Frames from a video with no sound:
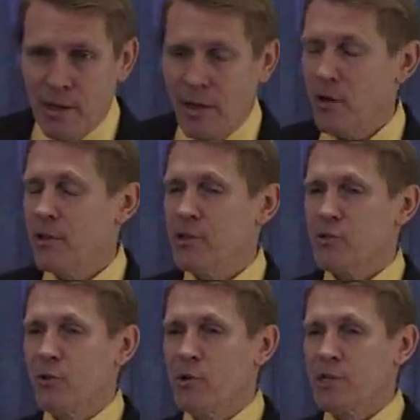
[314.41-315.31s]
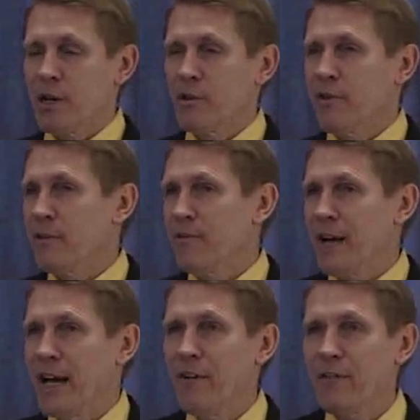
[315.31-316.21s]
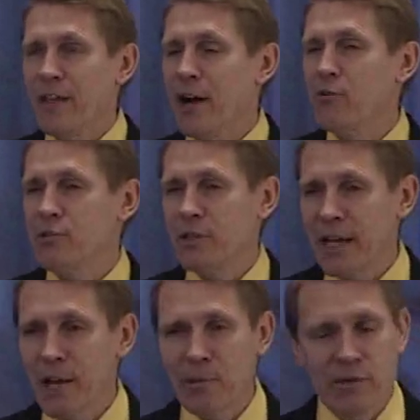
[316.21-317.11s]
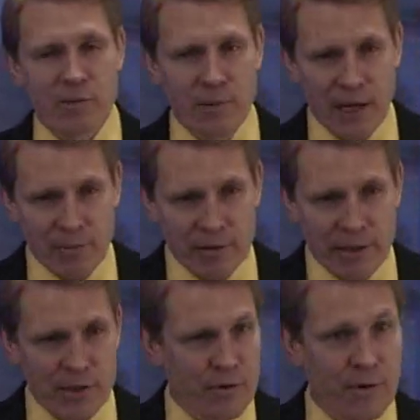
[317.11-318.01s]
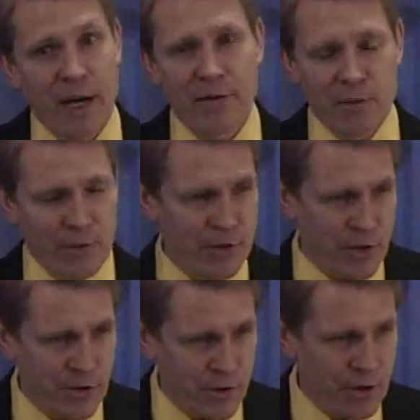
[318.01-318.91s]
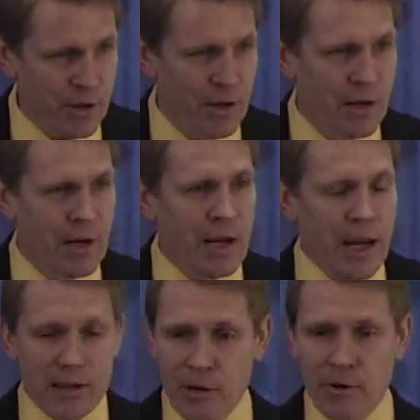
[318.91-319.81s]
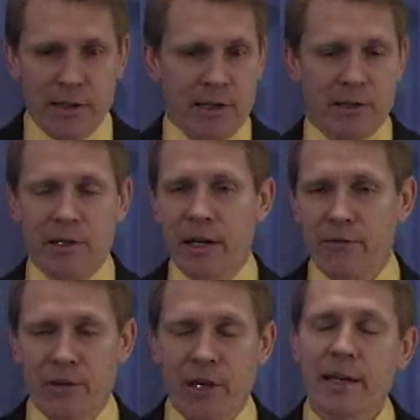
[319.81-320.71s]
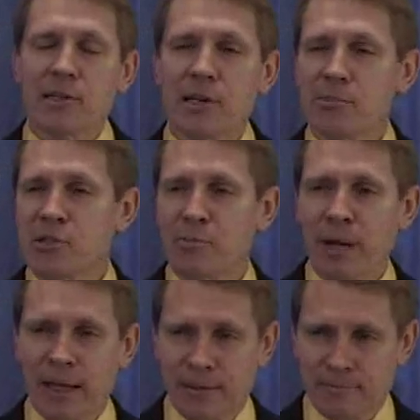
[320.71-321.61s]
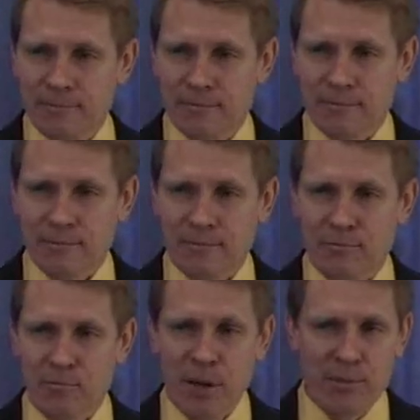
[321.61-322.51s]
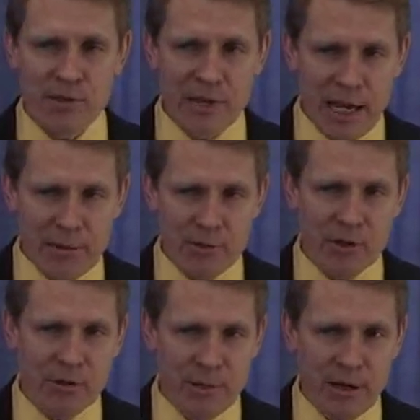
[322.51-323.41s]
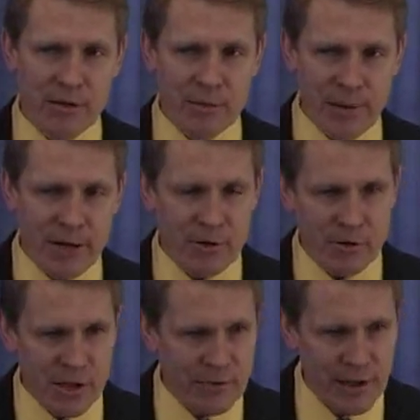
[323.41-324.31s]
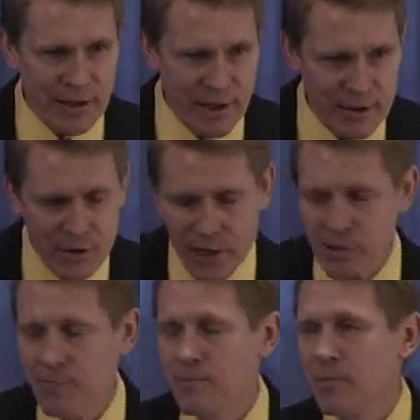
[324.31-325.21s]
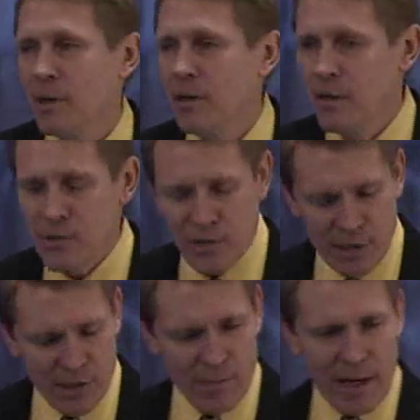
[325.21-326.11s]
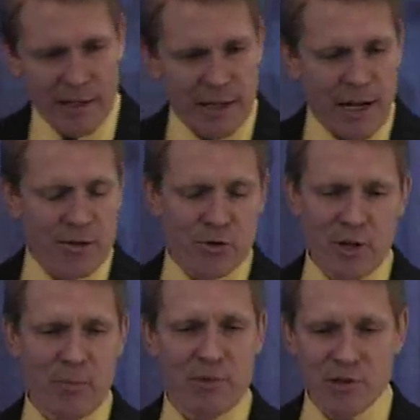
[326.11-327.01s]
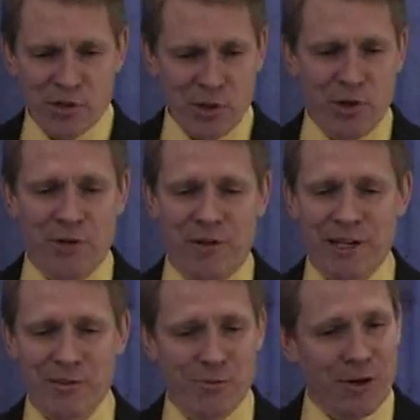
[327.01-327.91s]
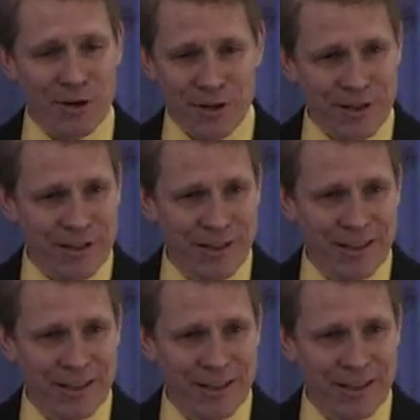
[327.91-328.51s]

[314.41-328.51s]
They got all these scrolls together, found 5,000 copies of the Bible that survived the persecution, and they were identical in everything except spelling. People's names, Peter and Pedro, stuff like that had changed. So they said, man, God truly preserved His Word.